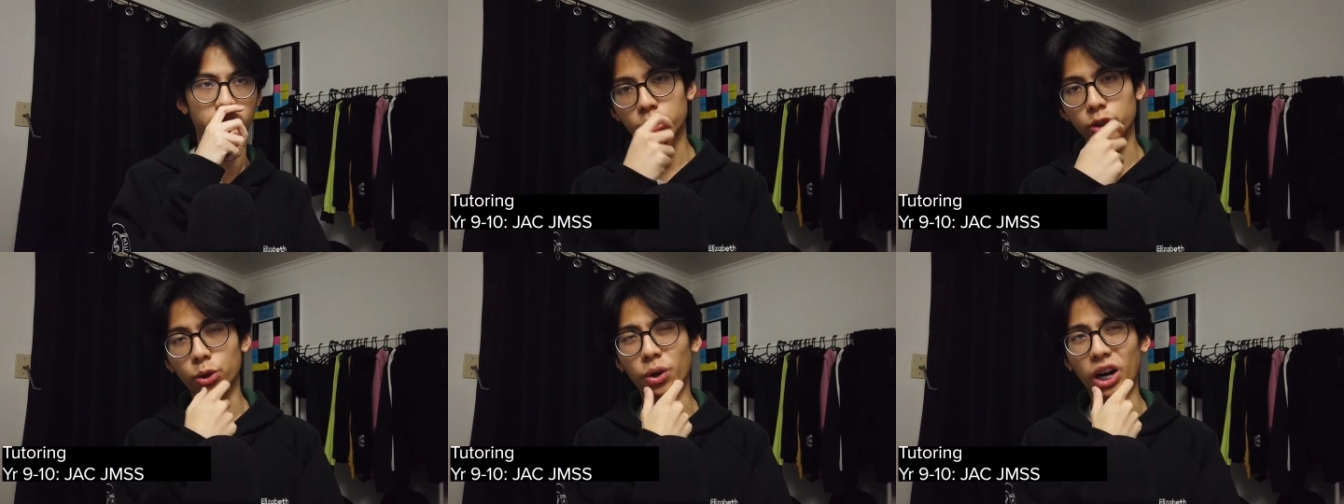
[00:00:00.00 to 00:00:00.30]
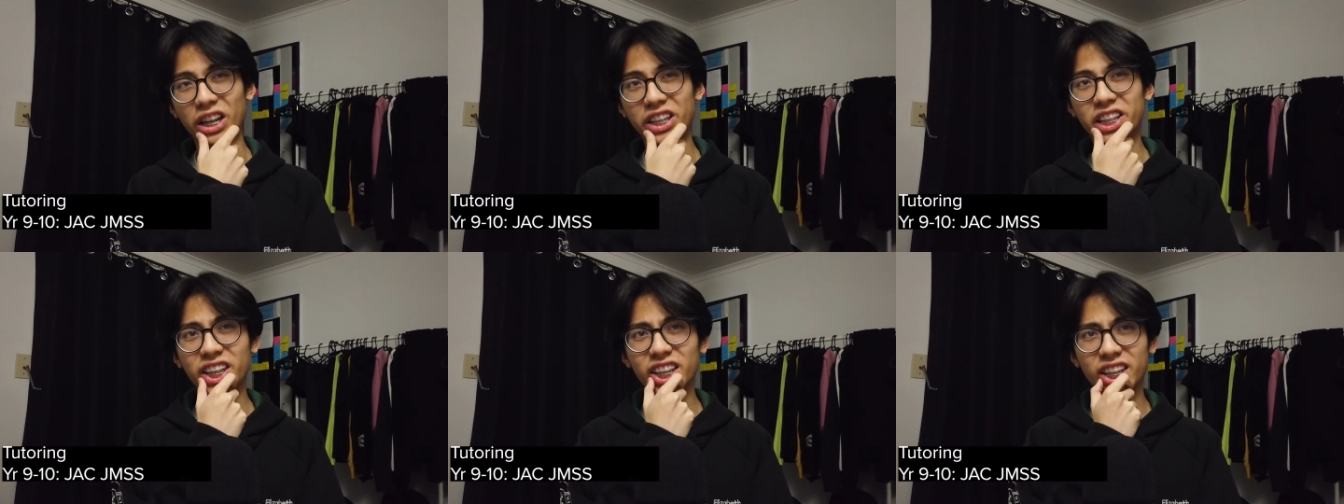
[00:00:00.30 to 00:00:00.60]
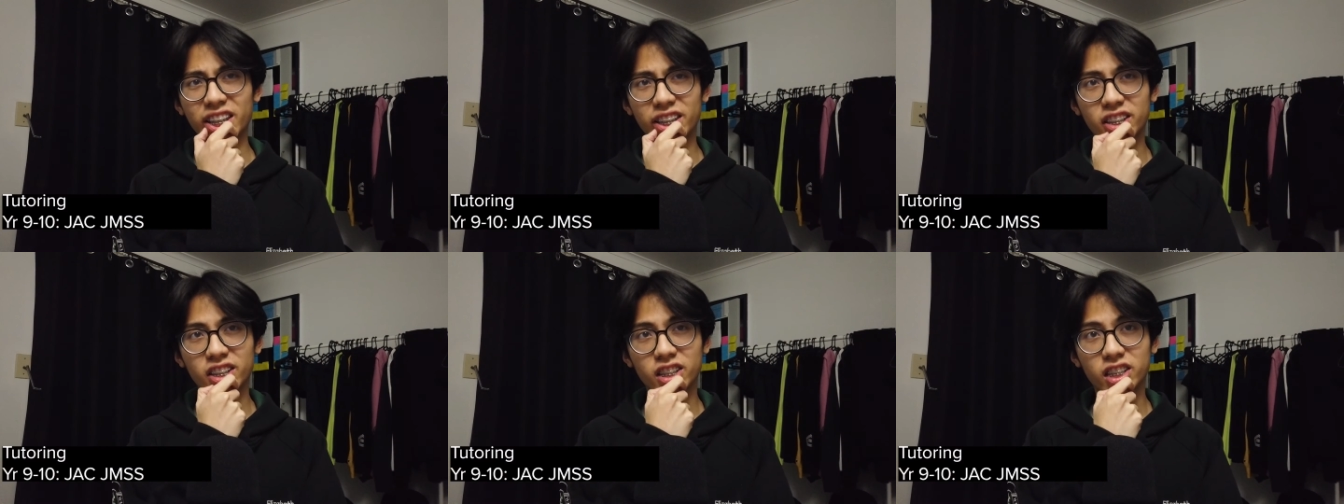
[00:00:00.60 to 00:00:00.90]
So I
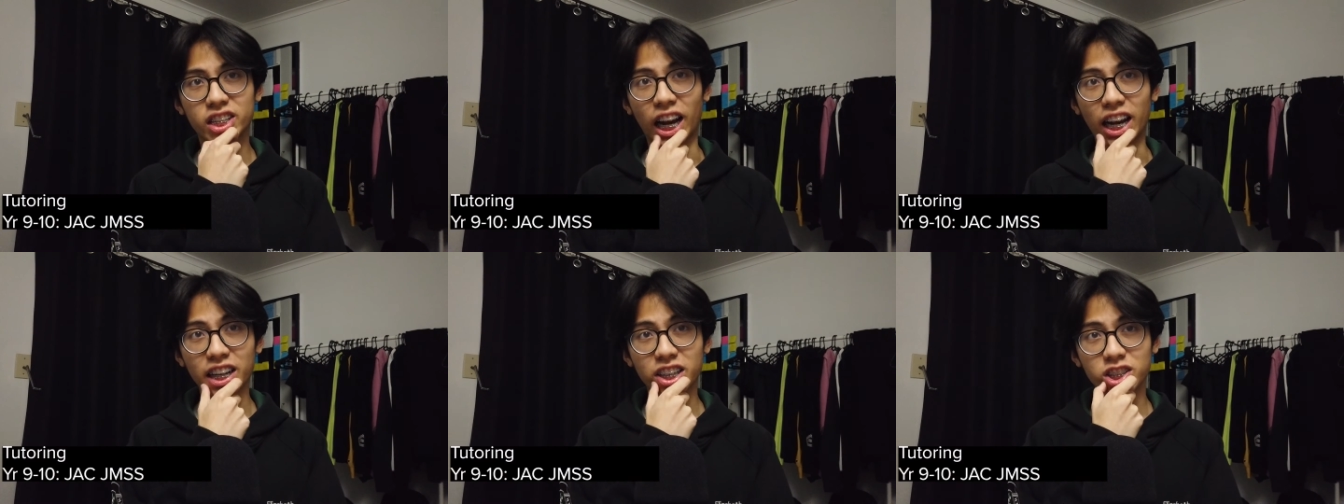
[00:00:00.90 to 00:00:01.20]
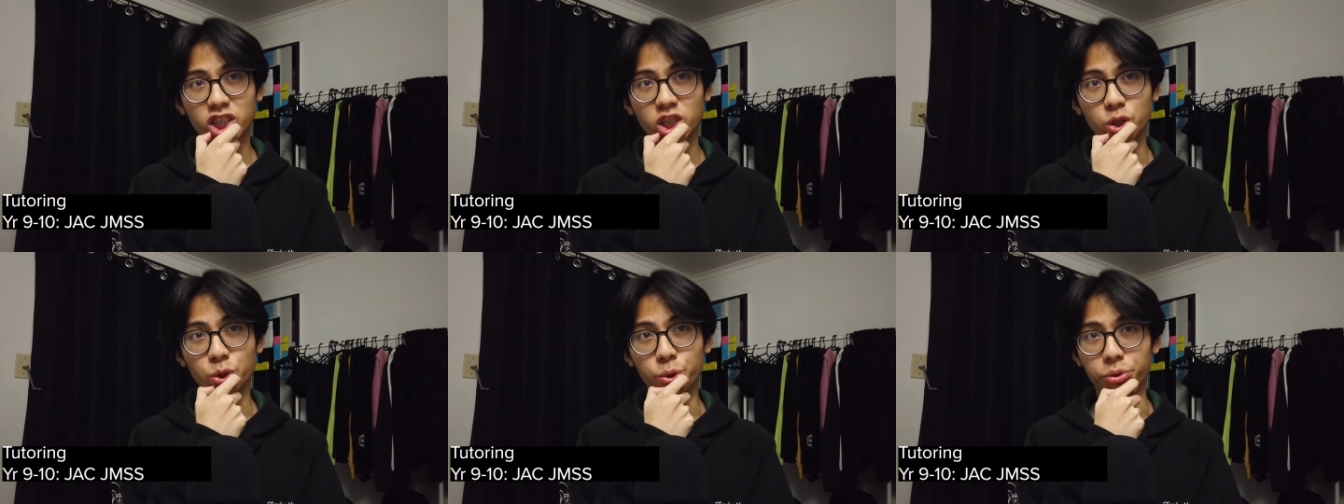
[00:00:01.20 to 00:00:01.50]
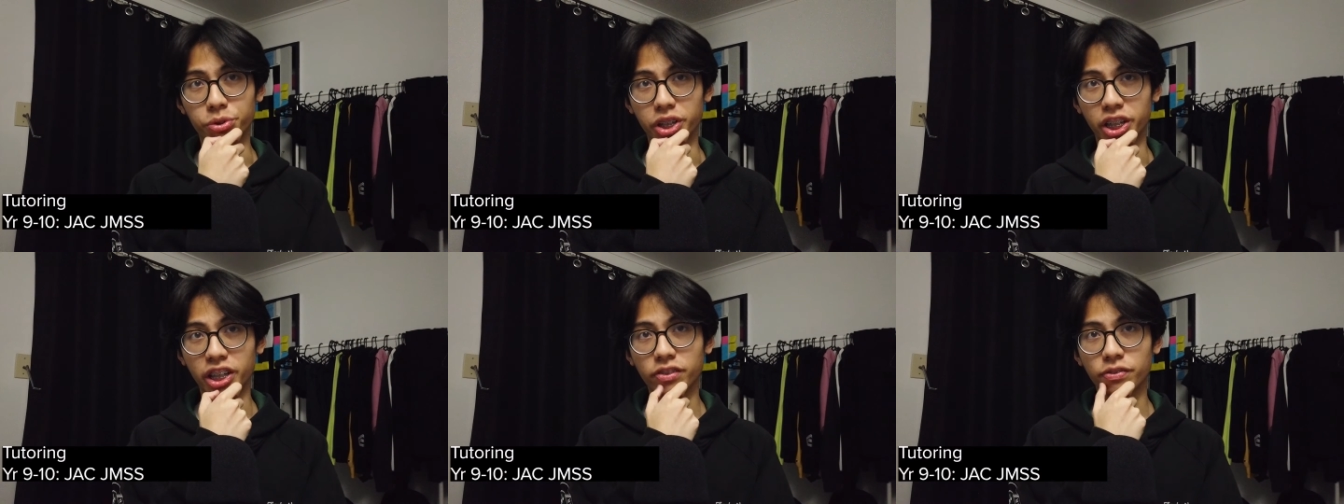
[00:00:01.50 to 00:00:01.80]
did Jack
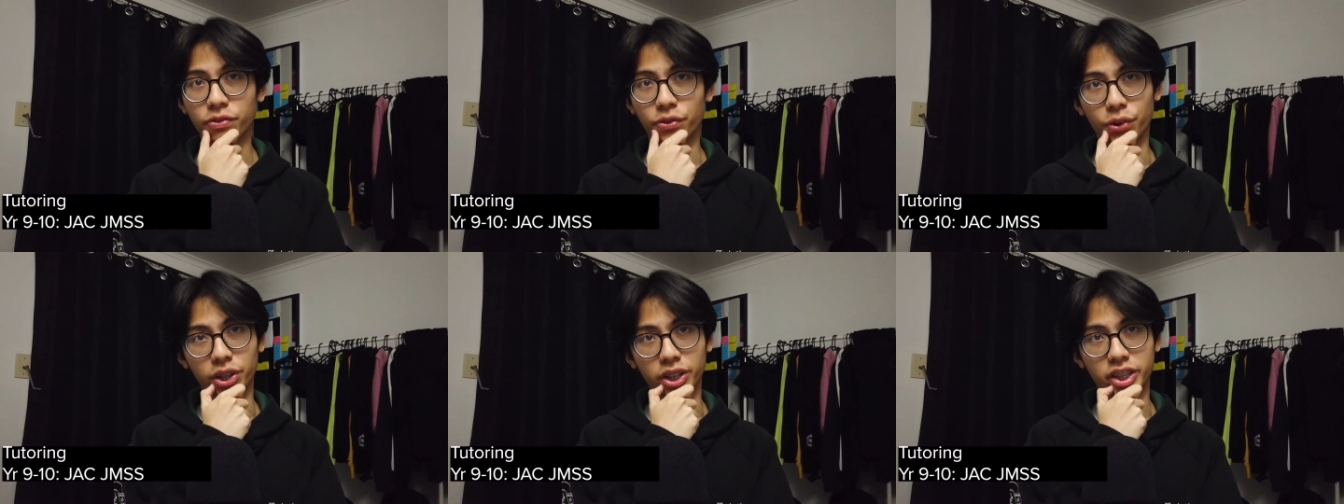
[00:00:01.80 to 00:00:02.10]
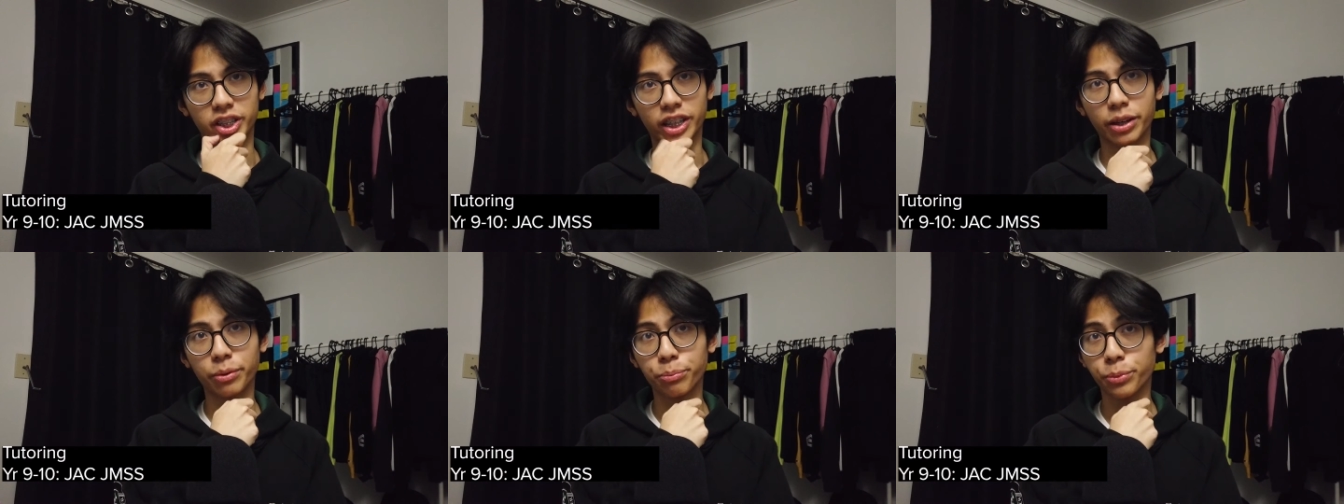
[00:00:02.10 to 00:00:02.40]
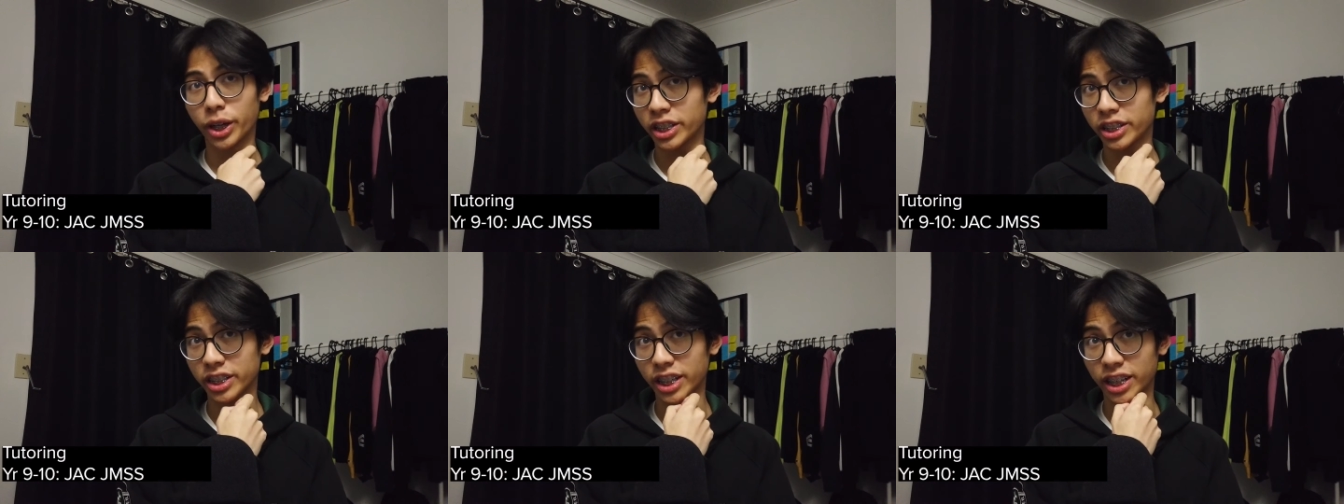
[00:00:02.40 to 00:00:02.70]
tutoring for
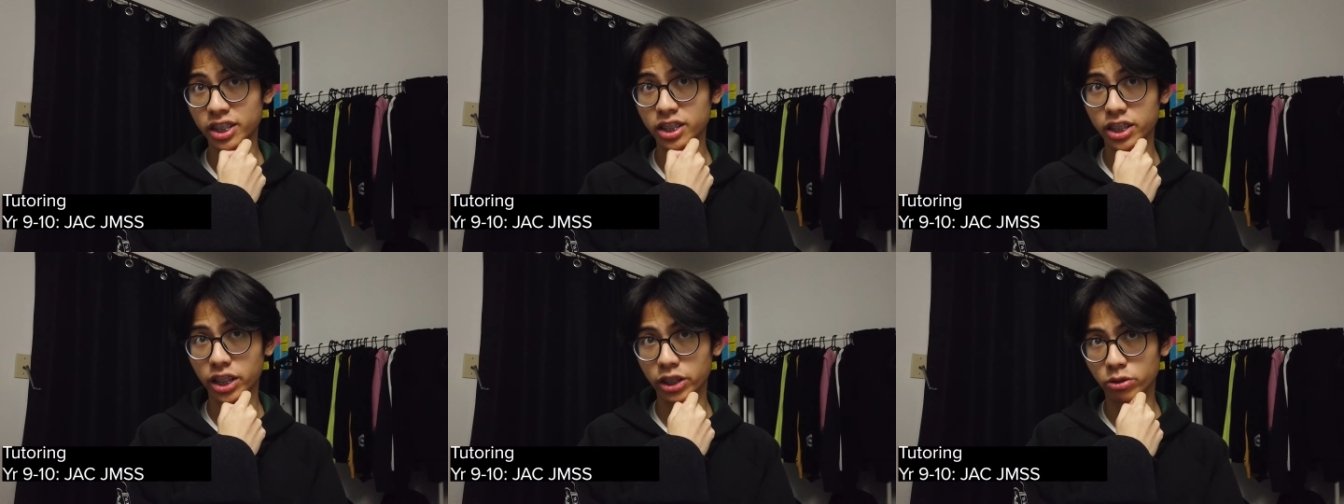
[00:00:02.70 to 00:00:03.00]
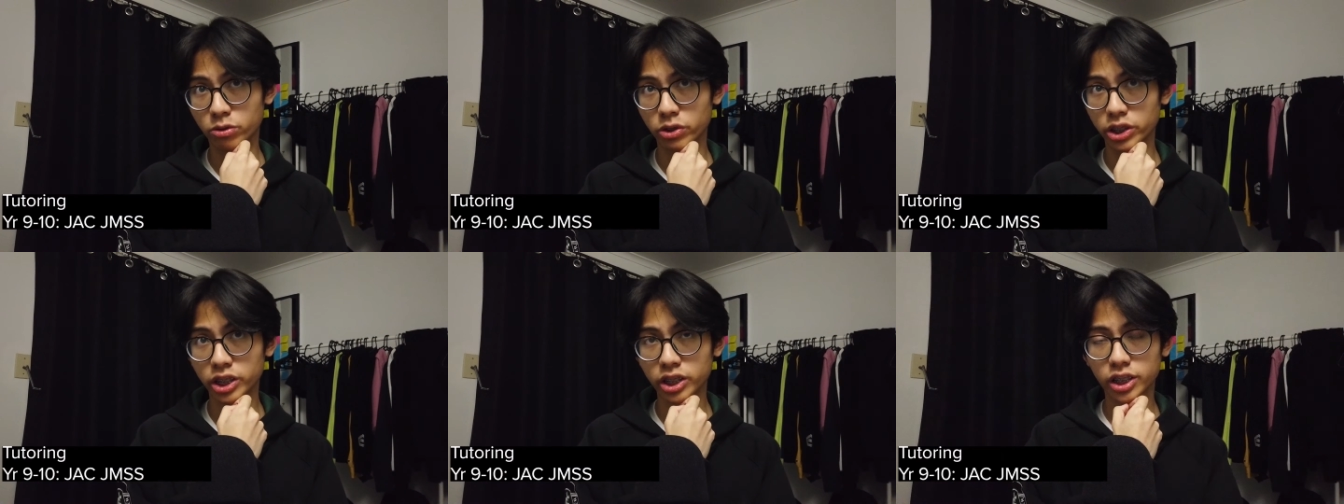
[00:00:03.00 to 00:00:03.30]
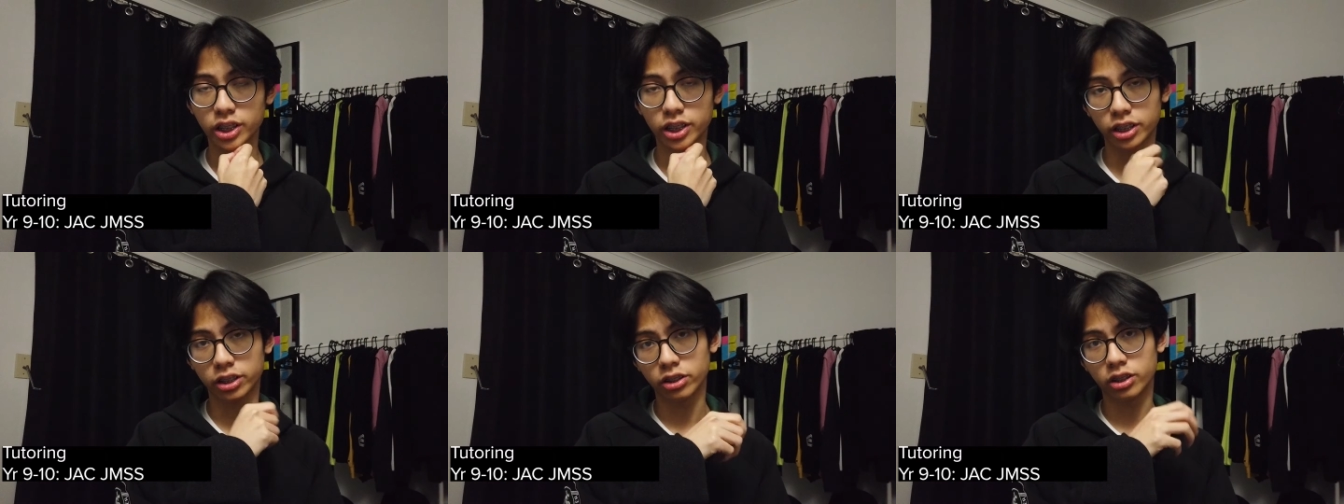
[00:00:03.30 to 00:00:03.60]
JMSS
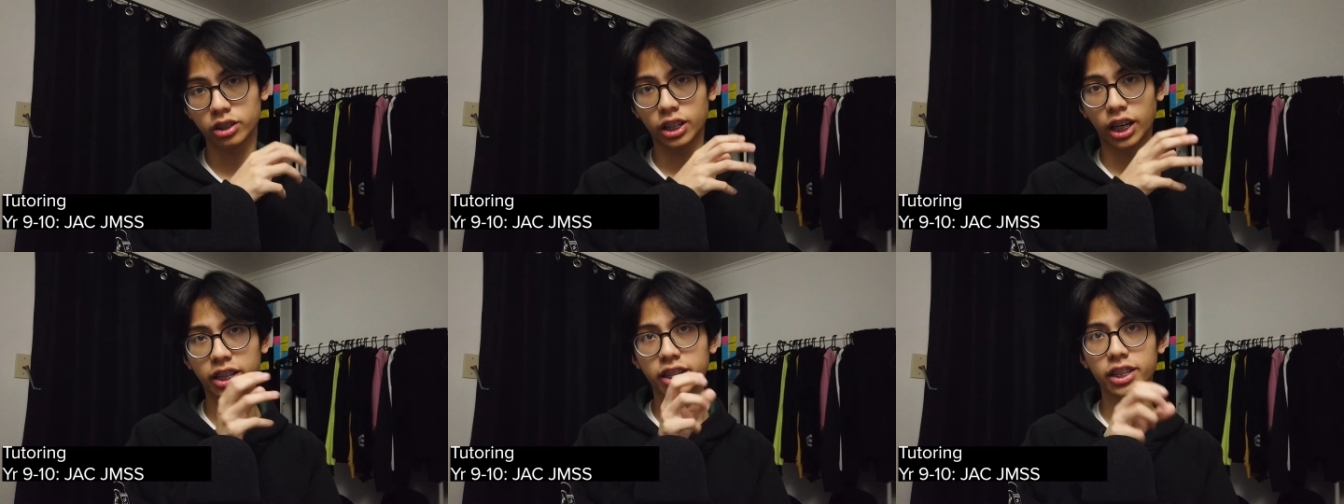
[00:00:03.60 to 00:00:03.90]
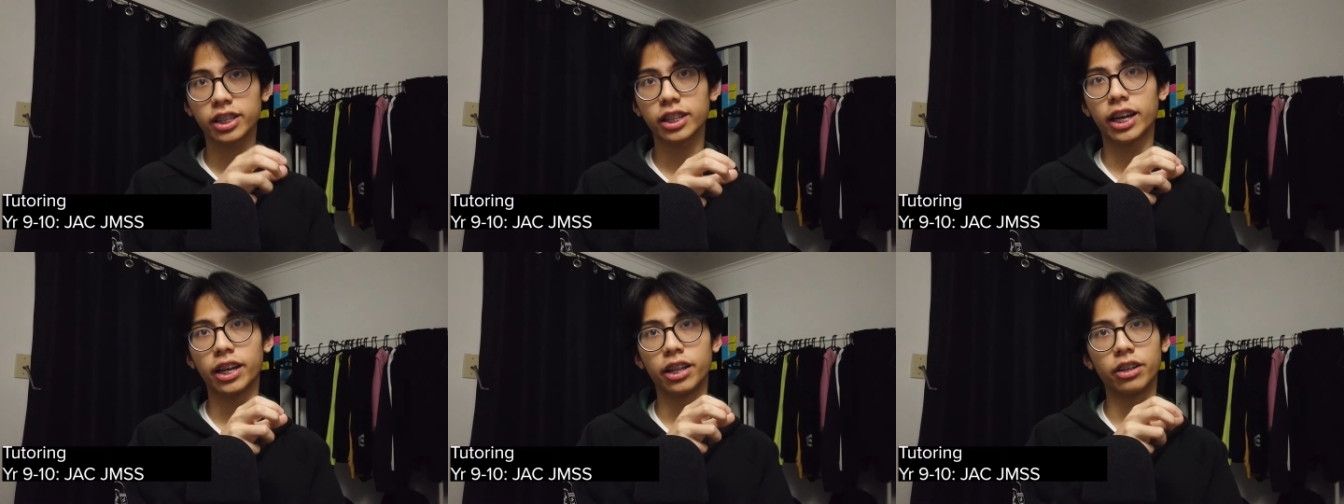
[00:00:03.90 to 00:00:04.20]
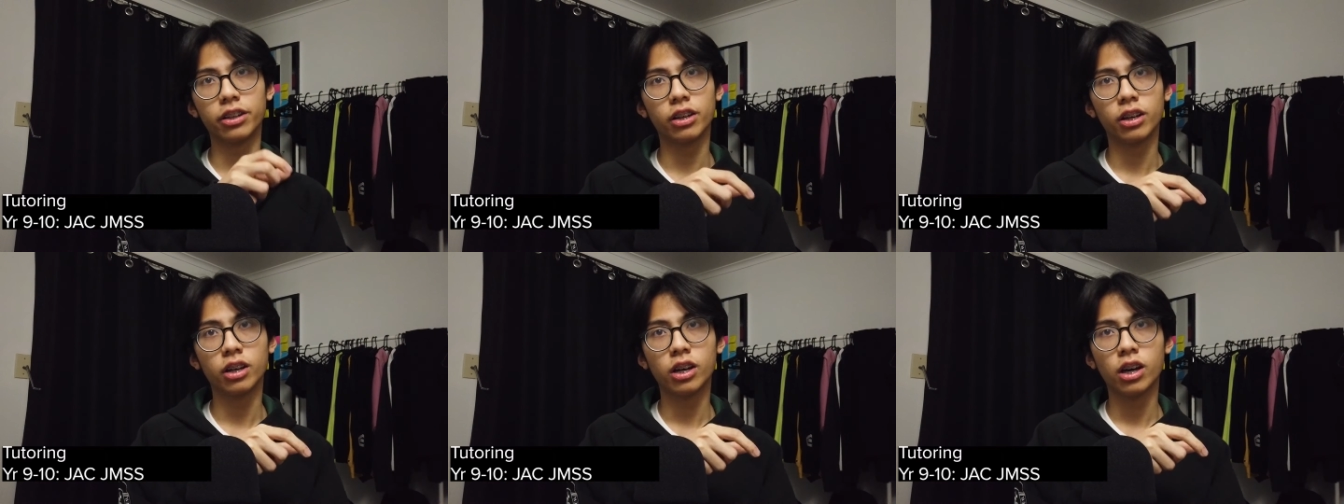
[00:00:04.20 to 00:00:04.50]
entrance in years 9 to
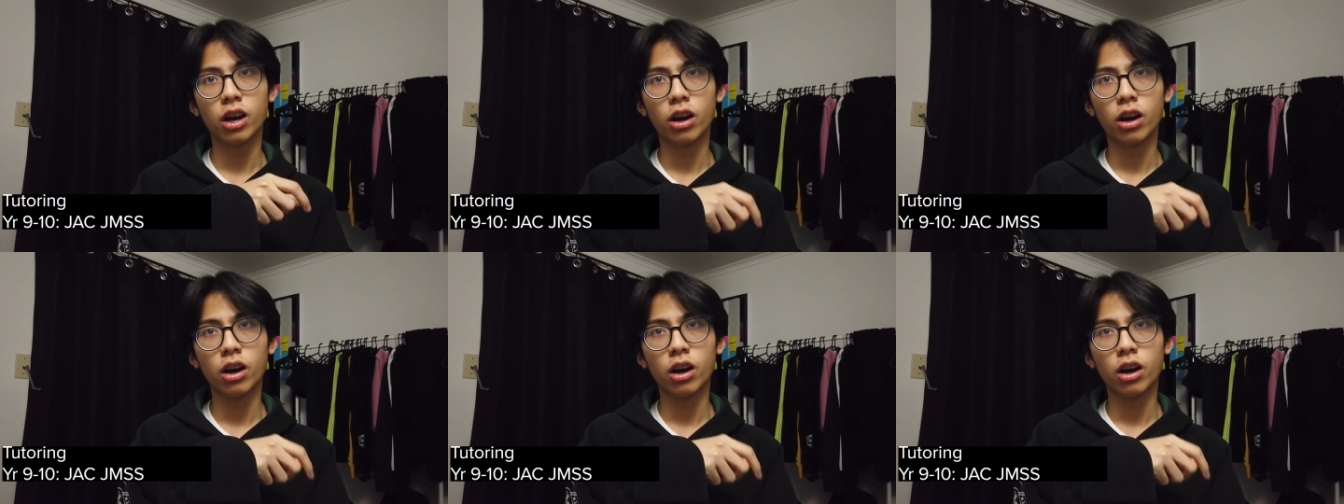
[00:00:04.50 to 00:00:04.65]
10,